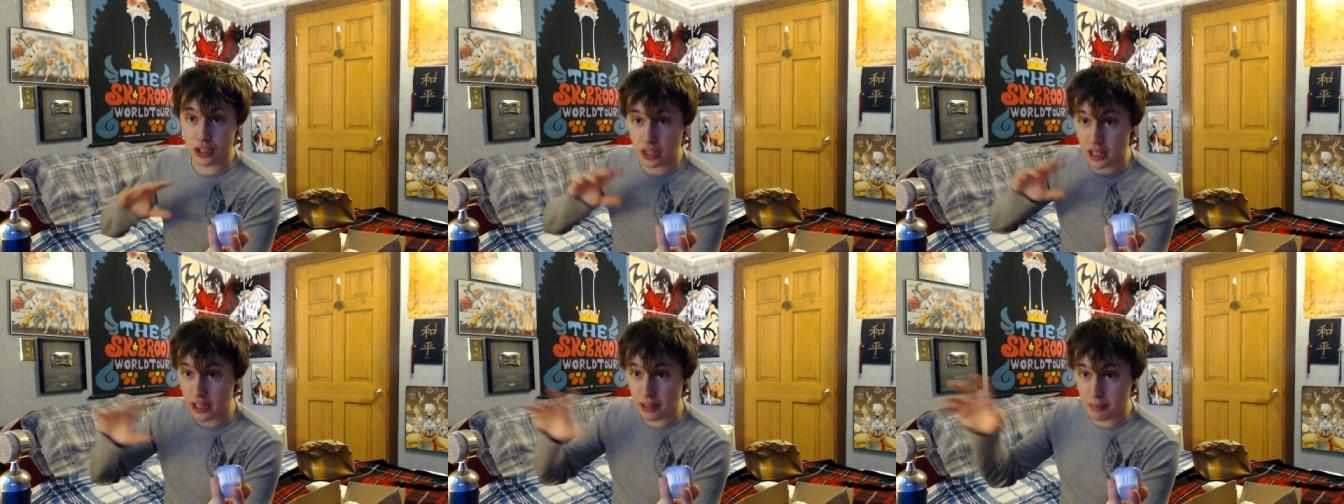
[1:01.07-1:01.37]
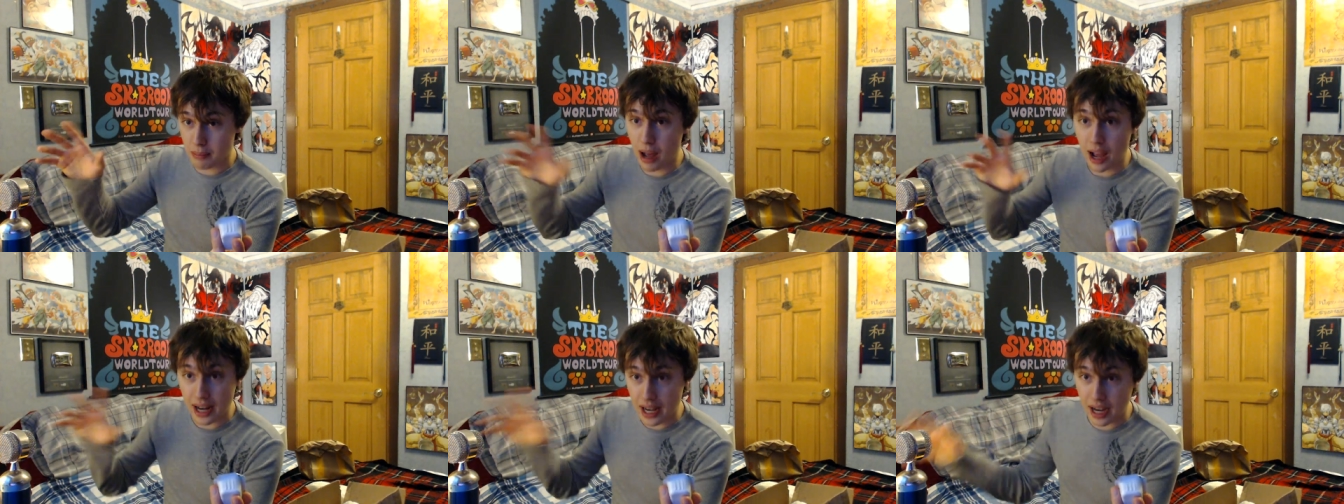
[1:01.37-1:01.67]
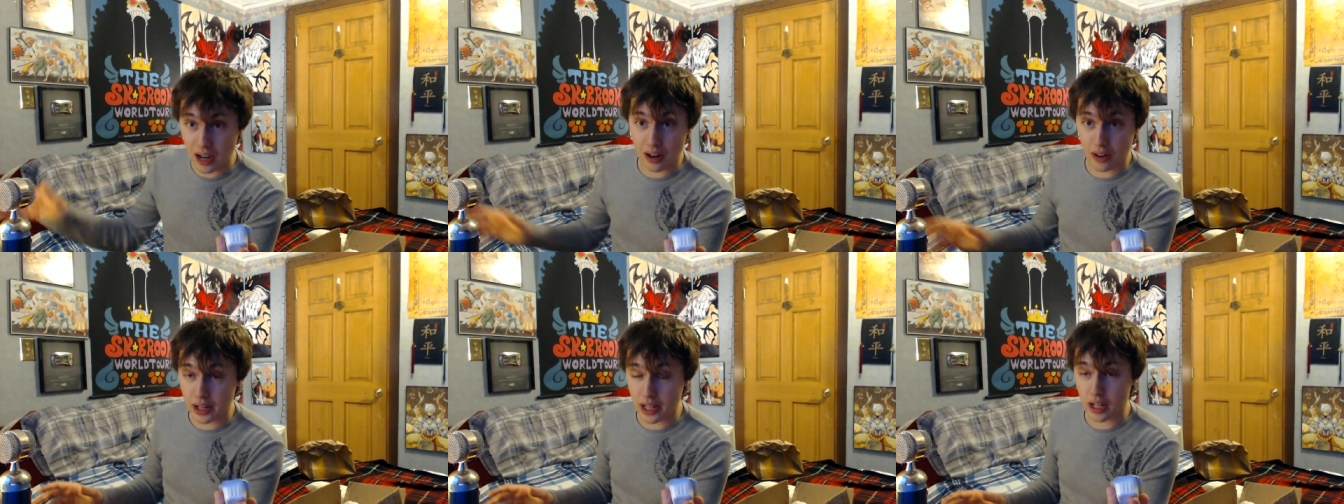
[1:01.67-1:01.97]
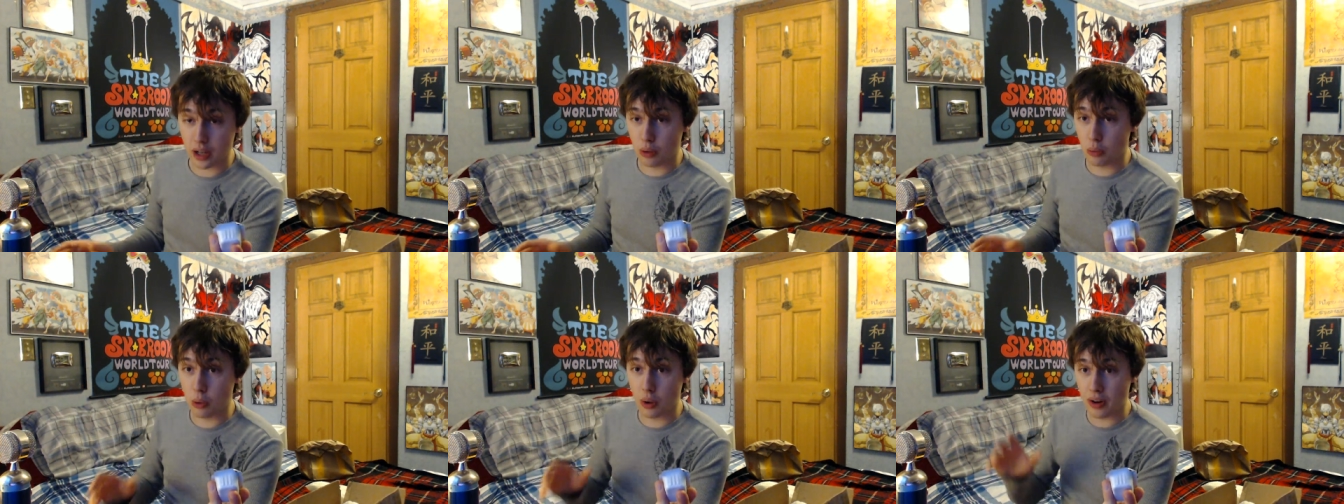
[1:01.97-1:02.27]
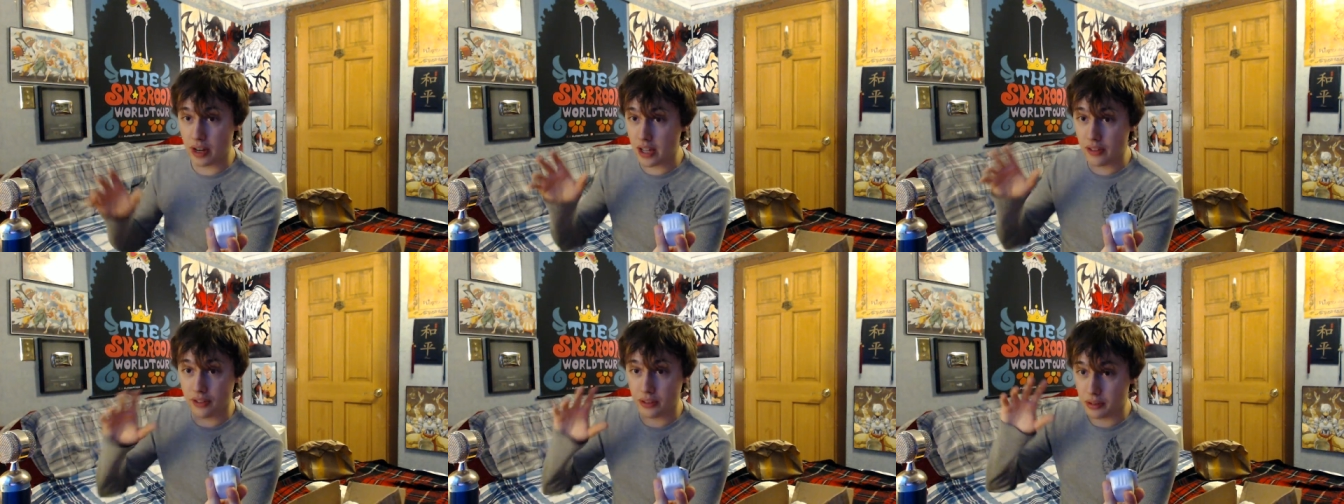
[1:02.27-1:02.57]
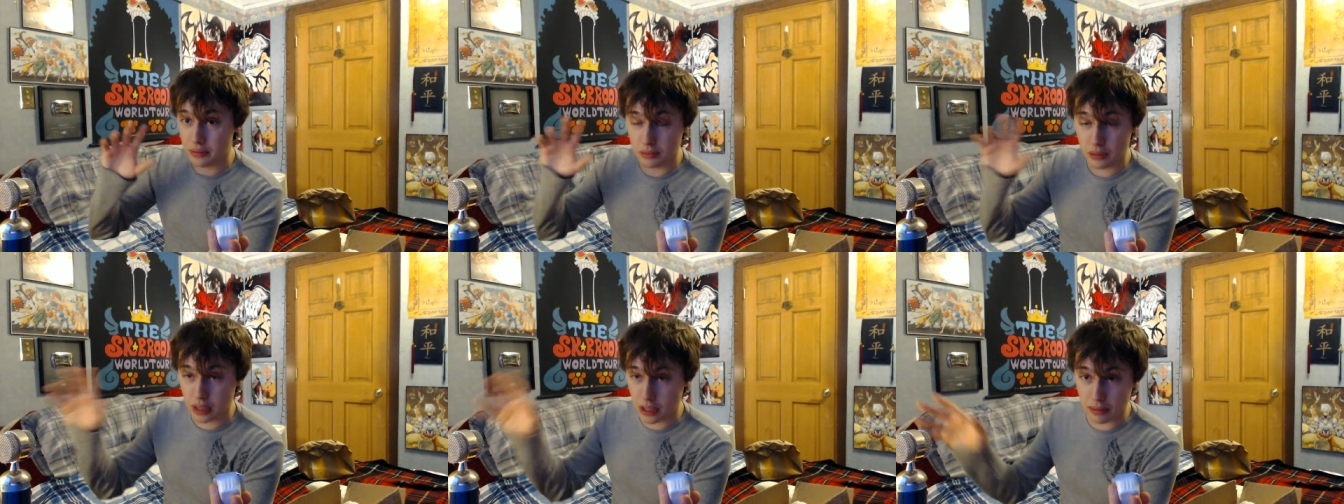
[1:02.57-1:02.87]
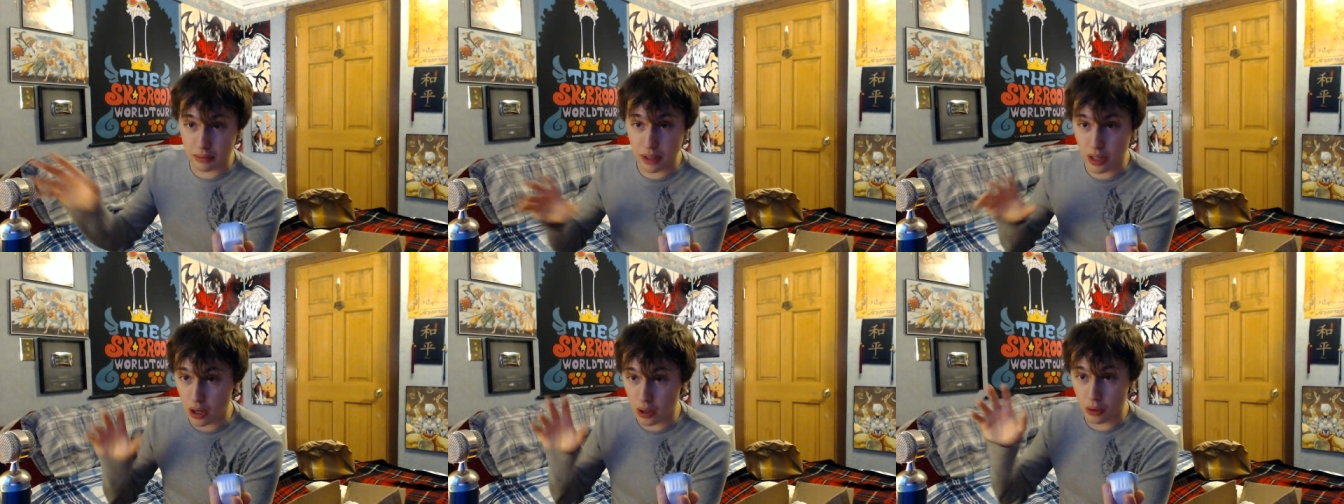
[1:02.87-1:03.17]
in my area were even
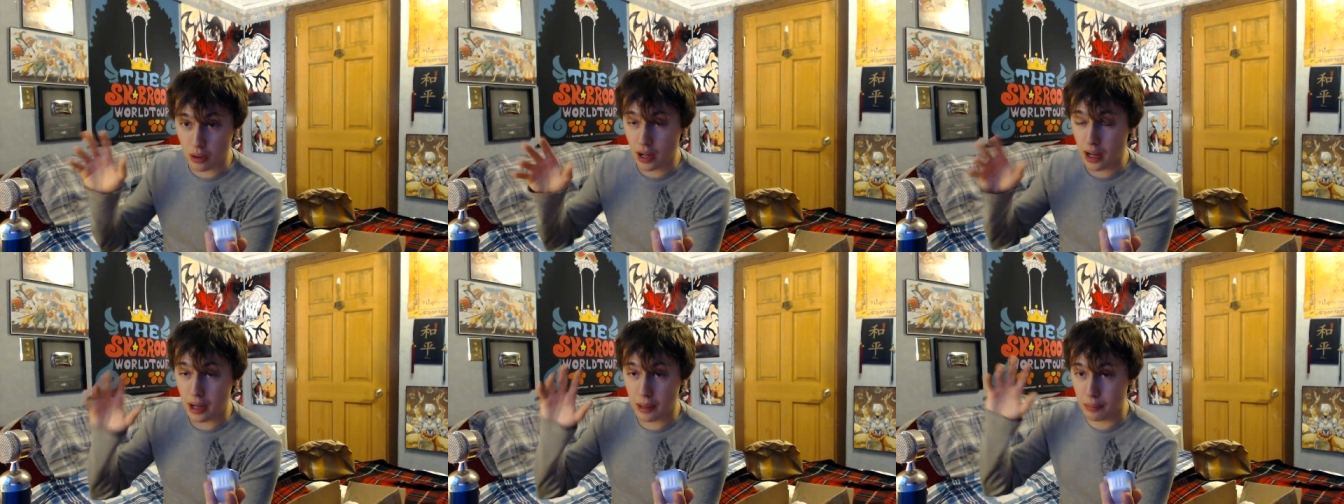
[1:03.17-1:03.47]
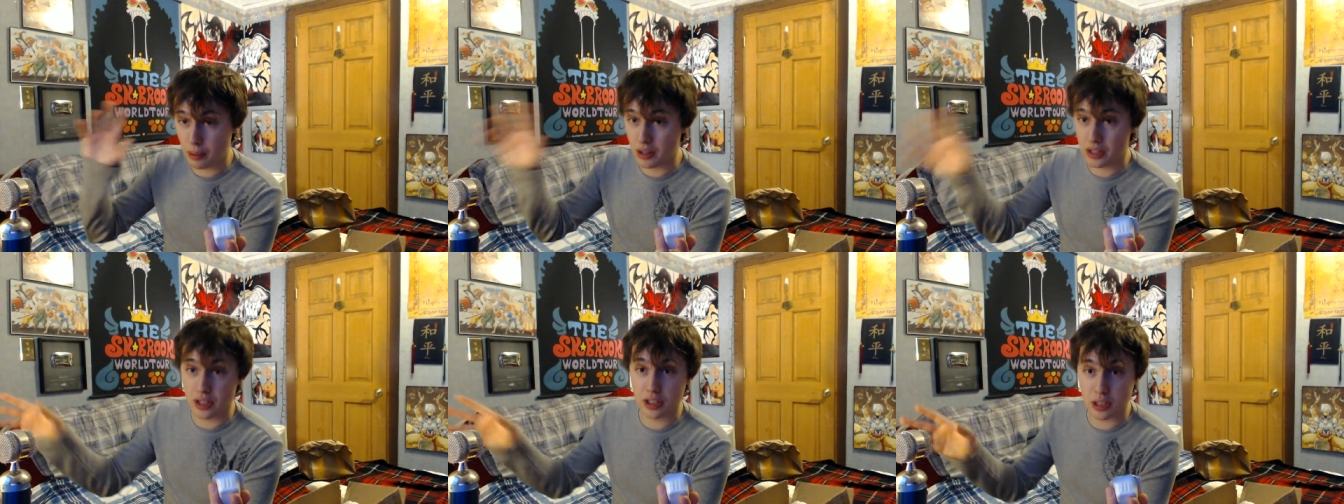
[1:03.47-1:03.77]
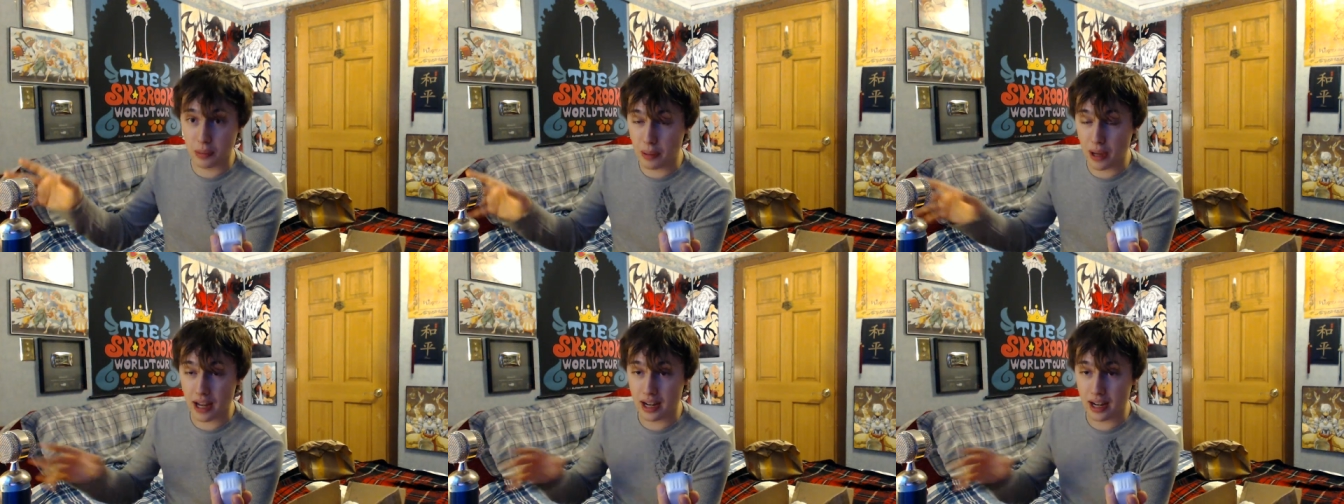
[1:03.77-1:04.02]
you know uh, participating